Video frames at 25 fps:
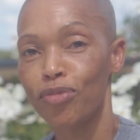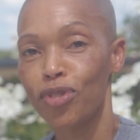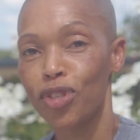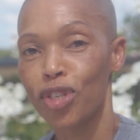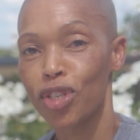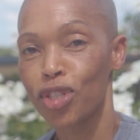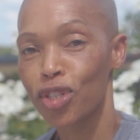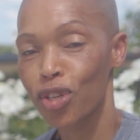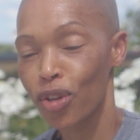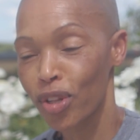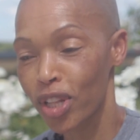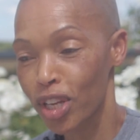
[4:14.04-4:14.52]

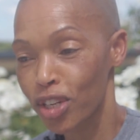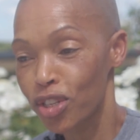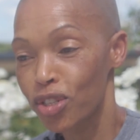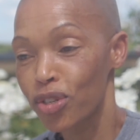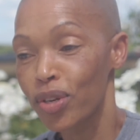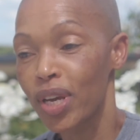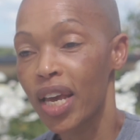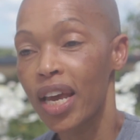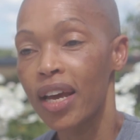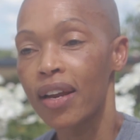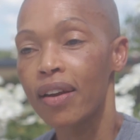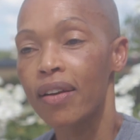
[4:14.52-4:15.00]
just so that
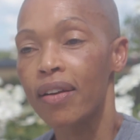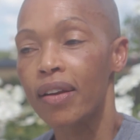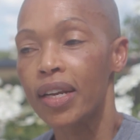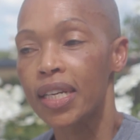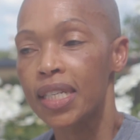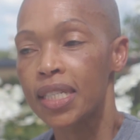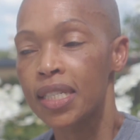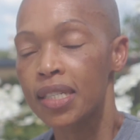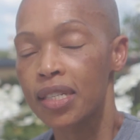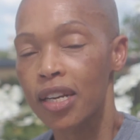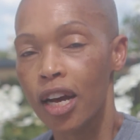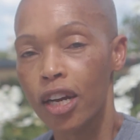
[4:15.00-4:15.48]
you can
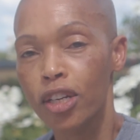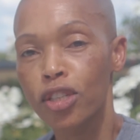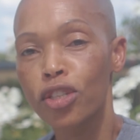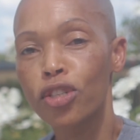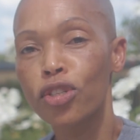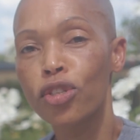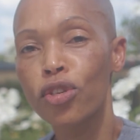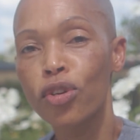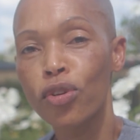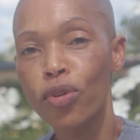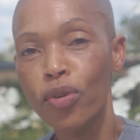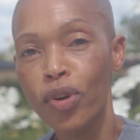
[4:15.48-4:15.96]
start
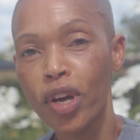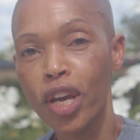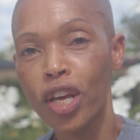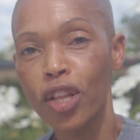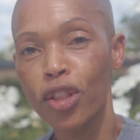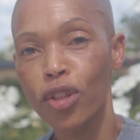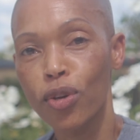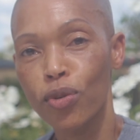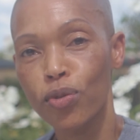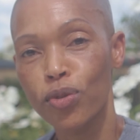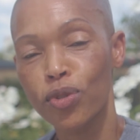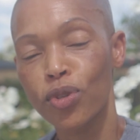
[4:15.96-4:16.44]
to look
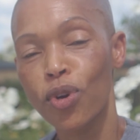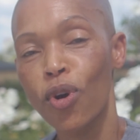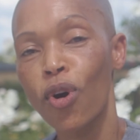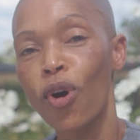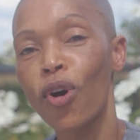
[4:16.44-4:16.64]
in those